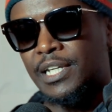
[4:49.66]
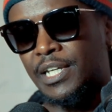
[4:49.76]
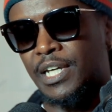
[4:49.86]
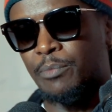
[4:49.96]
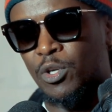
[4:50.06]

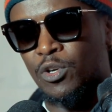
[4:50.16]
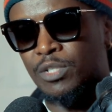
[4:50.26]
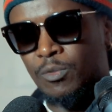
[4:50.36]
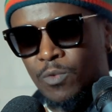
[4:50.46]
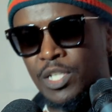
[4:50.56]
Yeah,
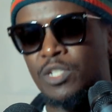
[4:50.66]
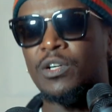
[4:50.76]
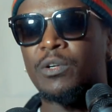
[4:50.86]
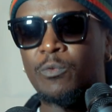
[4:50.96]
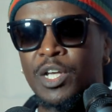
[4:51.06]
because
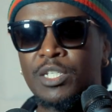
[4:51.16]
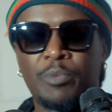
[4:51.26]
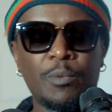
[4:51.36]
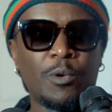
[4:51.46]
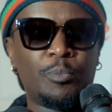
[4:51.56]
once
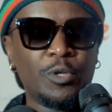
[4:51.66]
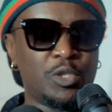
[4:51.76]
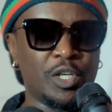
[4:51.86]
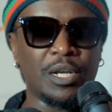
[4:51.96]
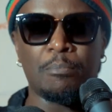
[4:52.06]
people
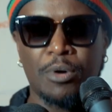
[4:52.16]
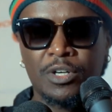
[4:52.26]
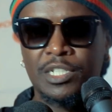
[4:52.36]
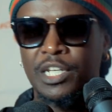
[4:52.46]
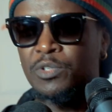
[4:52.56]
put you in a
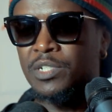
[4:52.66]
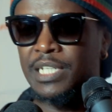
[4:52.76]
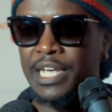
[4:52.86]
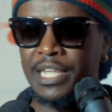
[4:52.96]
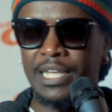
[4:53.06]
box and you
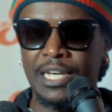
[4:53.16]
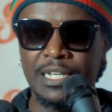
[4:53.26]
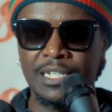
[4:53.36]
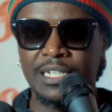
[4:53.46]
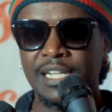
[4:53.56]
stay there,
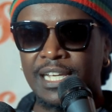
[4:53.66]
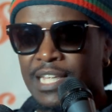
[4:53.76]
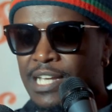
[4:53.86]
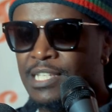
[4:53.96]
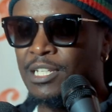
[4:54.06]

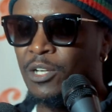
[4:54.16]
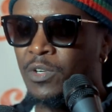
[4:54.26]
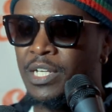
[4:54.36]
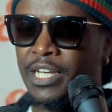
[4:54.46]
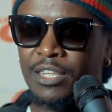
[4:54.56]
that's
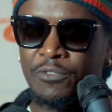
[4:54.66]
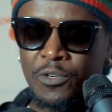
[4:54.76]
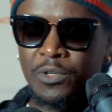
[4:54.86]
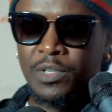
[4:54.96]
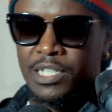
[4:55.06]
slow death
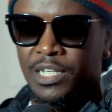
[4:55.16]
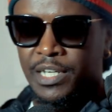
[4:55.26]
for you as a